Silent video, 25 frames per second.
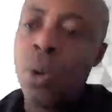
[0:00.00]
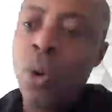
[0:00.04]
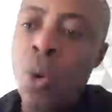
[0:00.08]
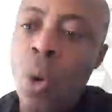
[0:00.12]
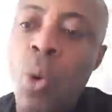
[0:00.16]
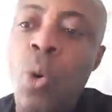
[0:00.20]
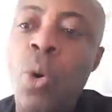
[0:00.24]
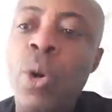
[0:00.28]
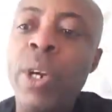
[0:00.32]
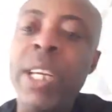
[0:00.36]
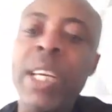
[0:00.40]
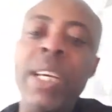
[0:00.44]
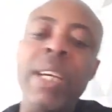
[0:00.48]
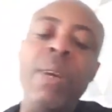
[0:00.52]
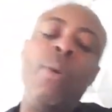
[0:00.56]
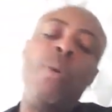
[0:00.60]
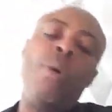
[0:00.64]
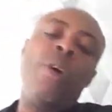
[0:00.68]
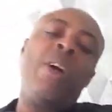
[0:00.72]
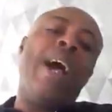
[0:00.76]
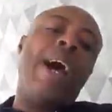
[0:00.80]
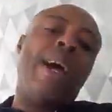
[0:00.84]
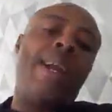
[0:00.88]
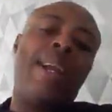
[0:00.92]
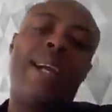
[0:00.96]
oko di
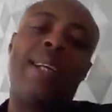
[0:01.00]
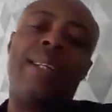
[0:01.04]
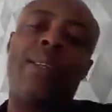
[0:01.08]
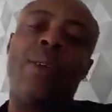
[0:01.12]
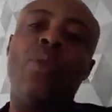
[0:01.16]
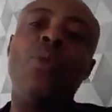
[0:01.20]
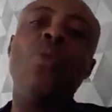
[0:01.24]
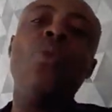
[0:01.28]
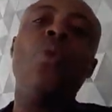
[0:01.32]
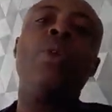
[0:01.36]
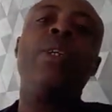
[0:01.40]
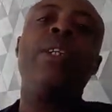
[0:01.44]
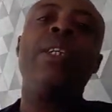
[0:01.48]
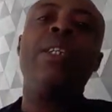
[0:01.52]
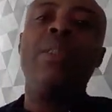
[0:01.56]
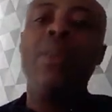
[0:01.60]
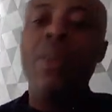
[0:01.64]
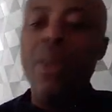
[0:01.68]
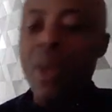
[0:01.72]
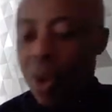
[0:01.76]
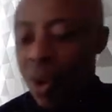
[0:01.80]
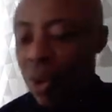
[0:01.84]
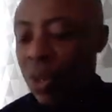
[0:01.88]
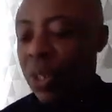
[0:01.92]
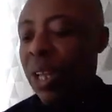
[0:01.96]
Ghana no di
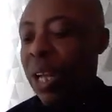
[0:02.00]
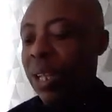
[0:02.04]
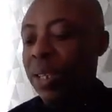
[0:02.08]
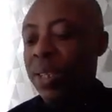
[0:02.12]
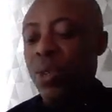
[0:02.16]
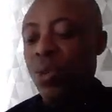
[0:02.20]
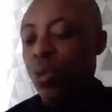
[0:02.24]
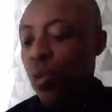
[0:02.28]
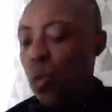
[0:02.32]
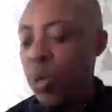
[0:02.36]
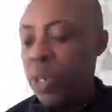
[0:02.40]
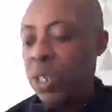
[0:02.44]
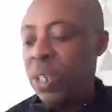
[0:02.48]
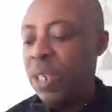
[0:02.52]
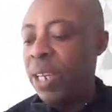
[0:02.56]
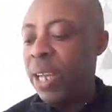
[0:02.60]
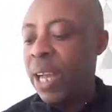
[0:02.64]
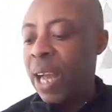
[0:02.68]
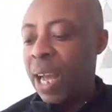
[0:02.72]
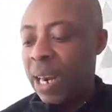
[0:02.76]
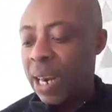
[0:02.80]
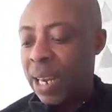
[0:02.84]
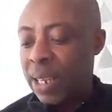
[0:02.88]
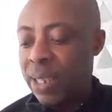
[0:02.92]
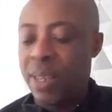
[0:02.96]
o starting so di Ghana